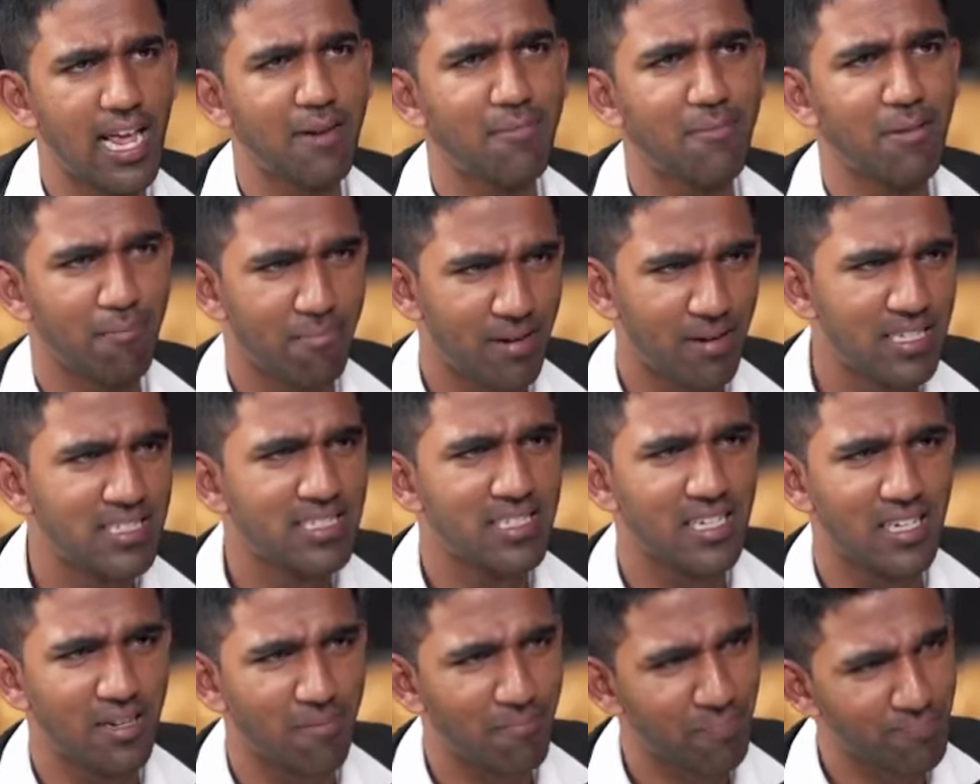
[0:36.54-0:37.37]
Like my
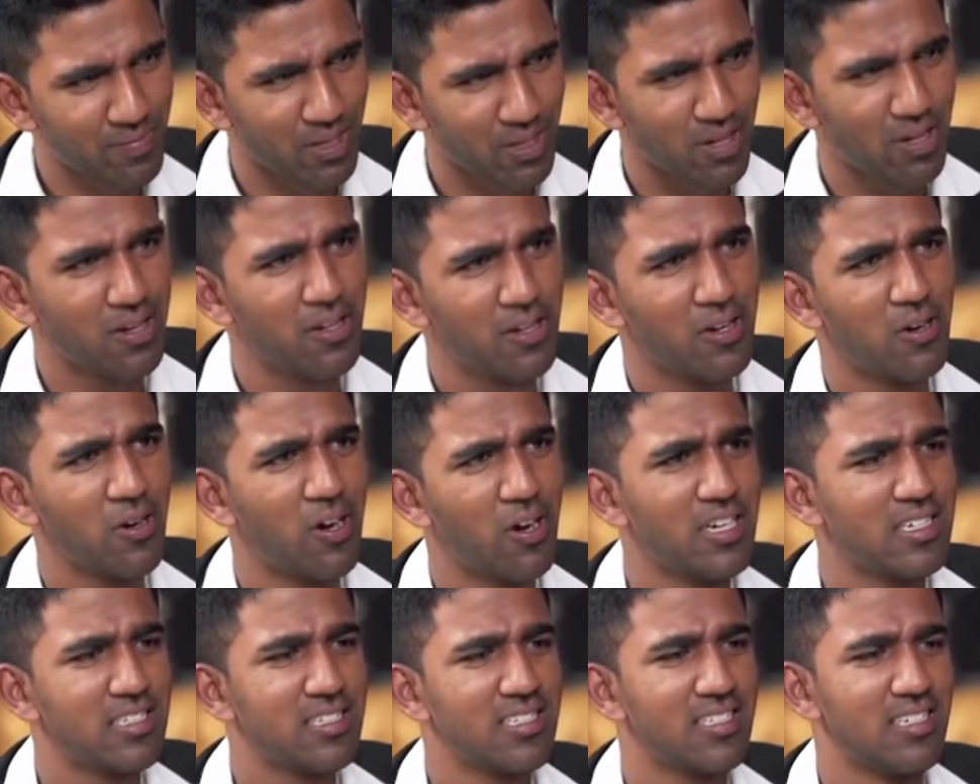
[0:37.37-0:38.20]
parents are
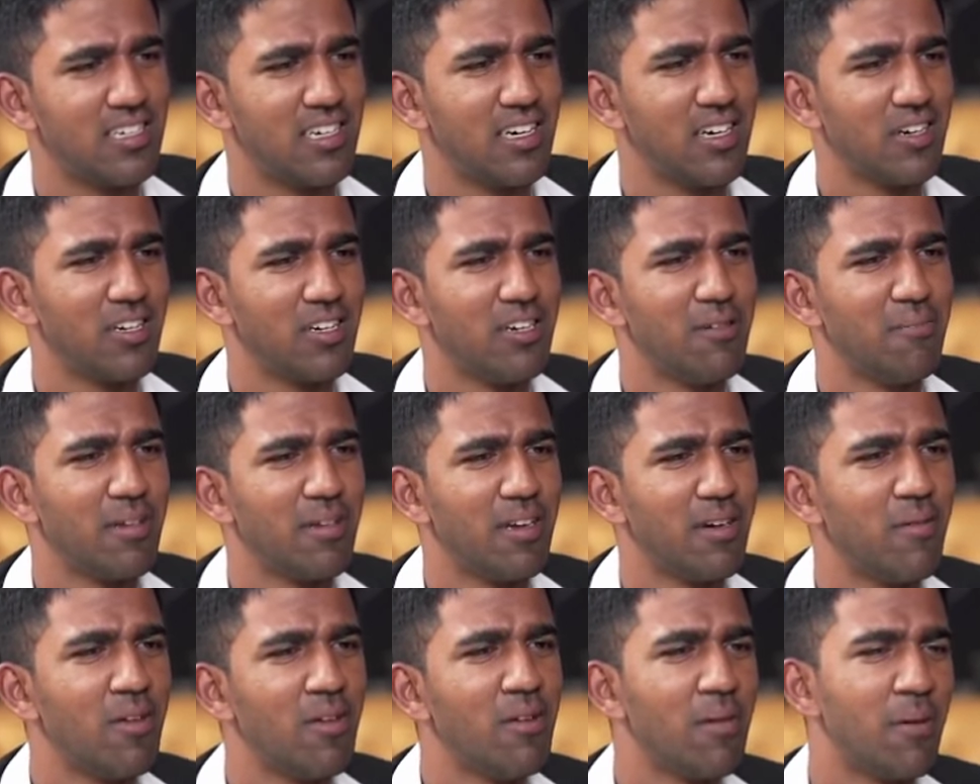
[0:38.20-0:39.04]
not gonna
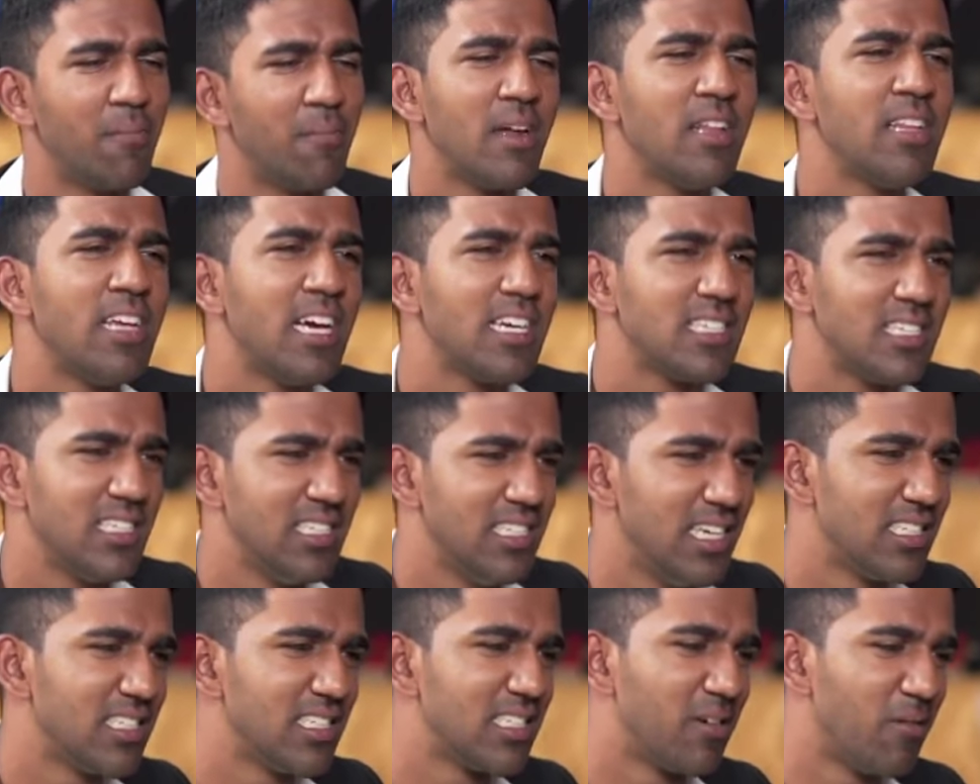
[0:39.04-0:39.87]
be. My brother
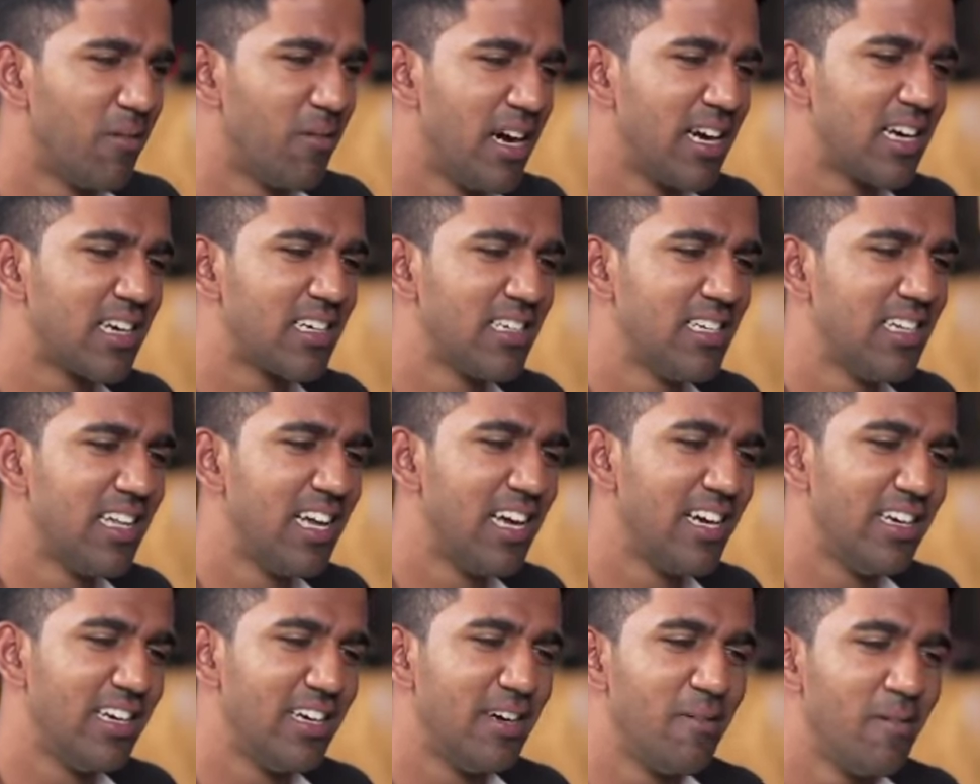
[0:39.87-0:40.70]
actually dated a white girl
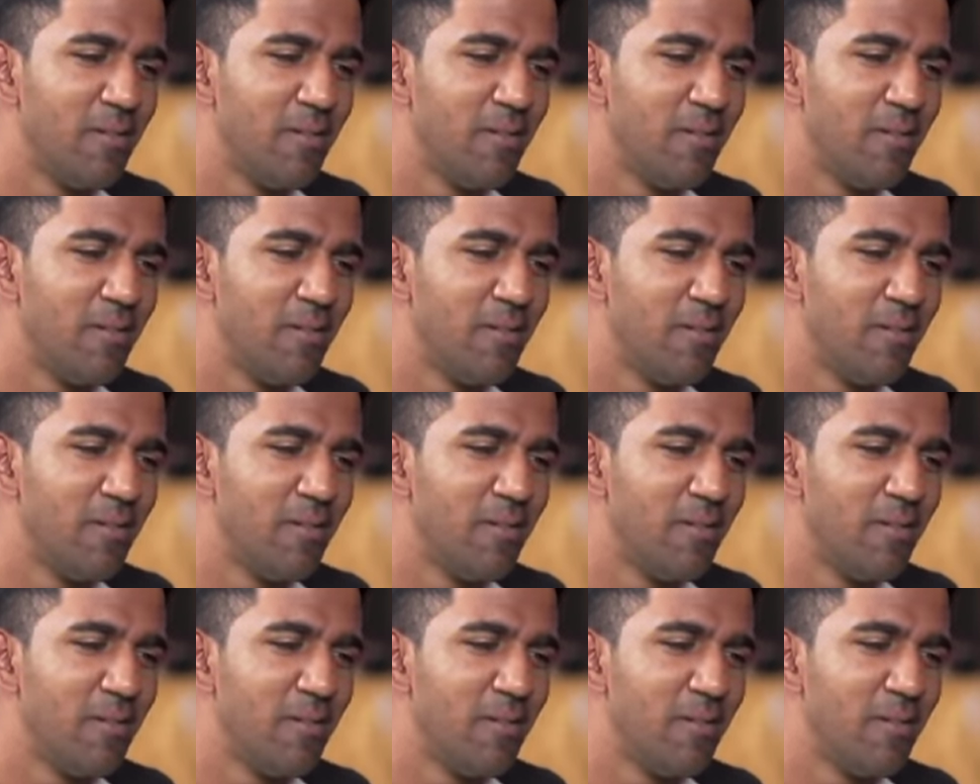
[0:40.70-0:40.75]
and